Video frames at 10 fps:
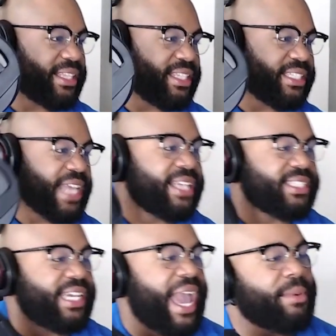this, as a
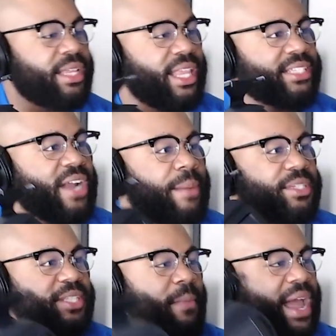game collector, I'm
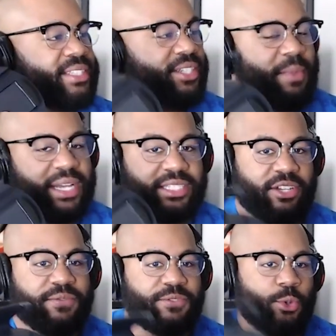just imagining
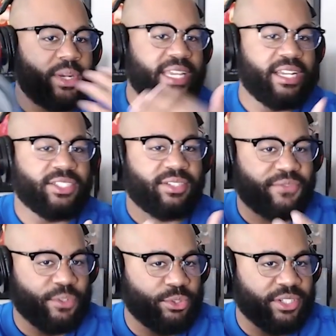myself 20 years in the
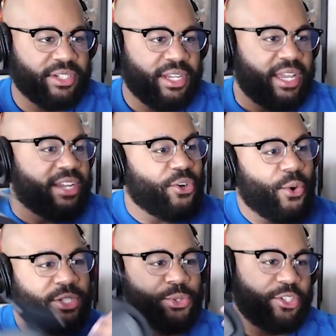future,
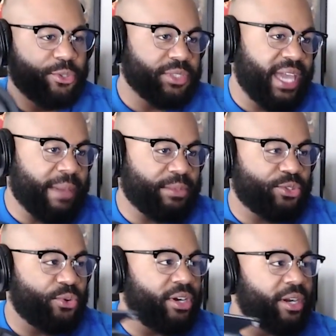going to a used game
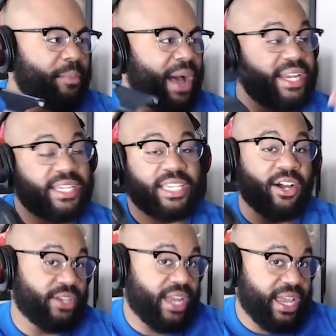store, buying a
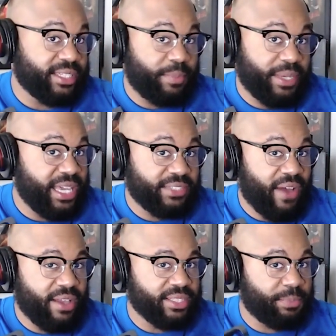yellowed ass
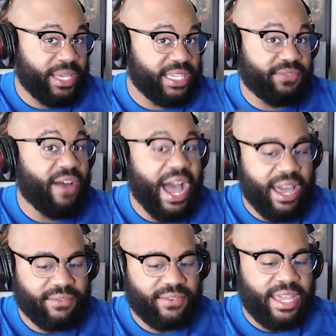
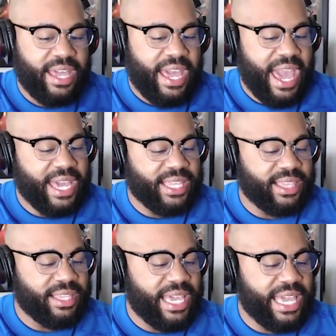PS5,
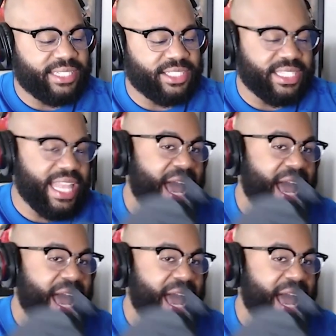and it just not